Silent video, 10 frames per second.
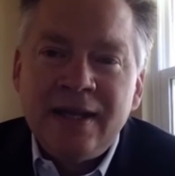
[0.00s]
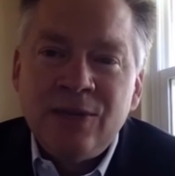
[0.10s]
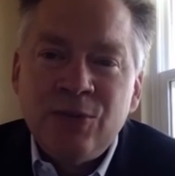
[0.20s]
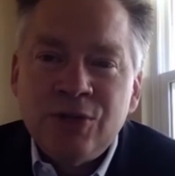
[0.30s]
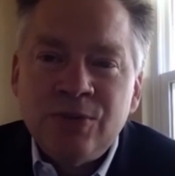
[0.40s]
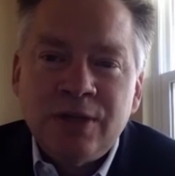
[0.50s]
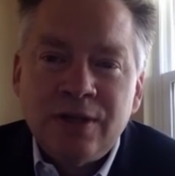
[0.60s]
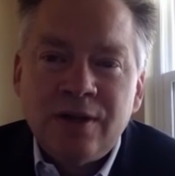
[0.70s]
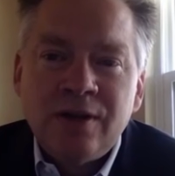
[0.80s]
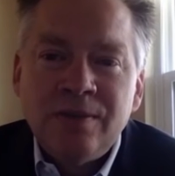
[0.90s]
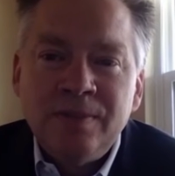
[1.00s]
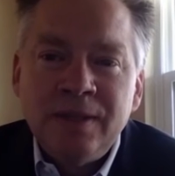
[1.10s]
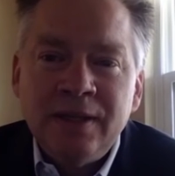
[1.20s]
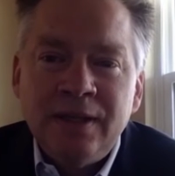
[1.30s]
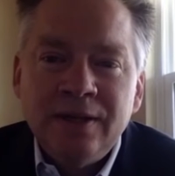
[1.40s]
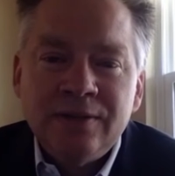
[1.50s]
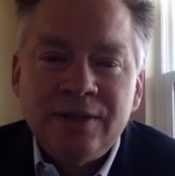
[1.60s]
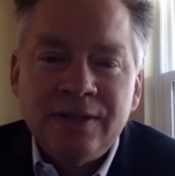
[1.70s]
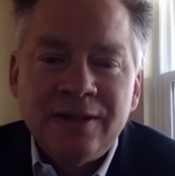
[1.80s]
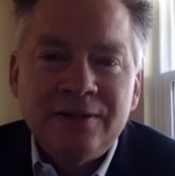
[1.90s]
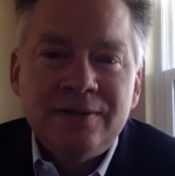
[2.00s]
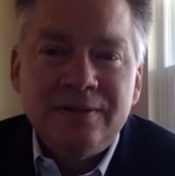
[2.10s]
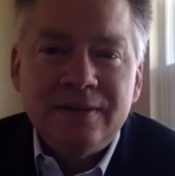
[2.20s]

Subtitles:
I wish we could all be here together.